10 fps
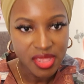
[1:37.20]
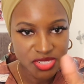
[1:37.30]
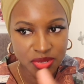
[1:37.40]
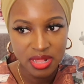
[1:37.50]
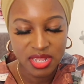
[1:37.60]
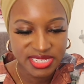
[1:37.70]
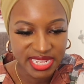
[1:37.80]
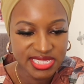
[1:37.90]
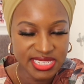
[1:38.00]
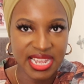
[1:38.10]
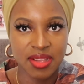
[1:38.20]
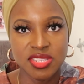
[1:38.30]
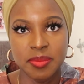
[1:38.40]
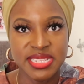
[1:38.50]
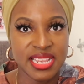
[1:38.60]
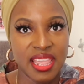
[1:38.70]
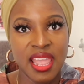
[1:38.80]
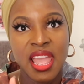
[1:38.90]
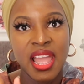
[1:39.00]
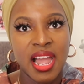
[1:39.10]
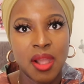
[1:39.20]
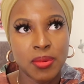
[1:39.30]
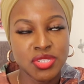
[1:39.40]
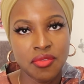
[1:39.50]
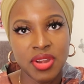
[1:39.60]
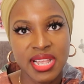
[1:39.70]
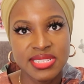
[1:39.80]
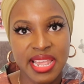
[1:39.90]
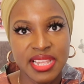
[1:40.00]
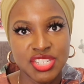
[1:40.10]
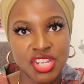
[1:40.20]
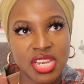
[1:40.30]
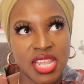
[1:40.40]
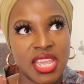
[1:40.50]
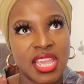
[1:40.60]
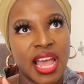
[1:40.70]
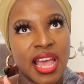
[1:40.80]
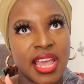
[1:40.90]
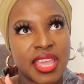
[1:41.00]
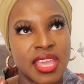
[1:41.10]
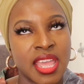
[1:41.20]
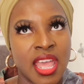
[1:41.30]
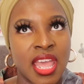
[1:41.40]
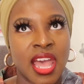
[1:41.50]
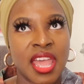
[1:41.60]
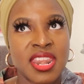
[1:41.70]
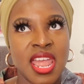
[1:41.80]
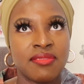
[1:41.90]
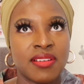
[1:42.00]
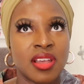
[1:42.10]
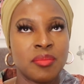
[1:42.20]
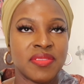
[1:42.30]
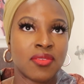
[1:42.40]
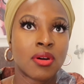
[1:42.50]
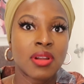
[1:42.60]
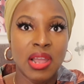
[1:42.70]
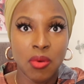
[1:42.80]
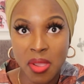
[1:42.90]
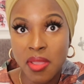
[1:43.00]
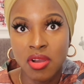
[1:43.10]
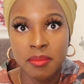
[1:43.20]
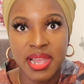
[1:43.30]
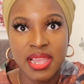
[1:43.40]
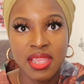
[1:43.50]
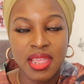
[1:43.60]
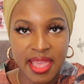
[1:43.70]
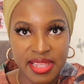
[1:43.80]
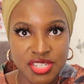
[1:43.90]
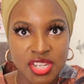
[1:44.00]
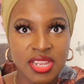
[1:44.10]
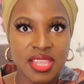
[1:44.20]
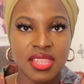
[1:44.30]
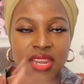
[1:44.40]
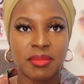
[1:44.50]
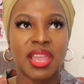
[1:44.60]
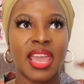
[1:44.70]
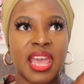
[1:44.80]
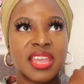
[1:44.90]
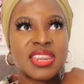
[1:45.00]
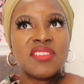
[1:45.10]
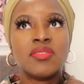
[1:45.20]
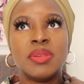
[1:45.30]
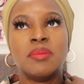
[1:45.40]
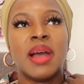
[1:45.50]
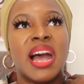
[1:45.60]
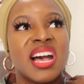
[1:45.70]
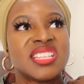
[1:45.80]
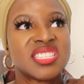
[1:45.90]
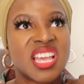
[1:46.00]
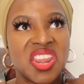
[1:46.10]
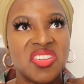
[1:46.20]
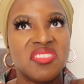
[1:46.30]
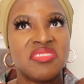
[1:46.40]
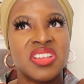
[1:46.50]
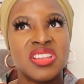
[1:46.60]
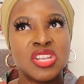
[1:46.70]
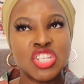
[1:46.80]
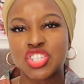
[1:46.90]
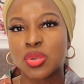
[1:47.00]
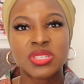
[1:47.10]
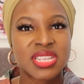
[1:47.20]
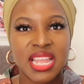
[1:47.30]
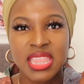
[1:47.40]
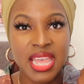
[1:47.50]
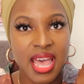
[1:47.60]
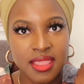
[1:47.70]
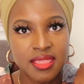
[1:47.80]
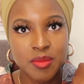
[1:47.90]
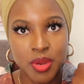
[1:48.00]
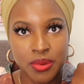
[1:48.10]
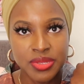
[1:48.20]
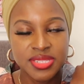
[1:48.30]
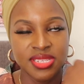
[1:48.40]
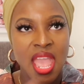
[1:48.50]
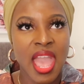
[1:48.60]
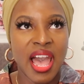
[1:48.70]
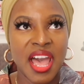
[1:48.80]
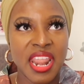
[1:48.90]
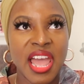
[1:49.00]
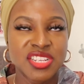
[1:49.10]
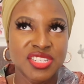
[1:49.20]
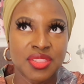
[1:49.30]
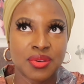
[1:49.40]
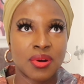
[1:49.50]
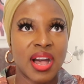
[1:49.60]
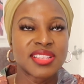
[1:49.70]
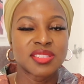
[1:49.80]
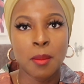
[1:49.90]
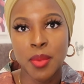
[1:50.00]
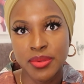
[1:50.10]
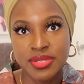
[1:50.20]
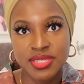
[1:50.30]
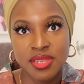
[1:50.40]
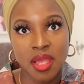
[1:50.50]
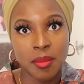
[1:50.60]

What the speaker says: So I'll condense it down. So basically I was on a relaxed hair journey. I had never, before going on my hair journey, then my hair had never been past kind of shoulder length at the most. And I just thought, as most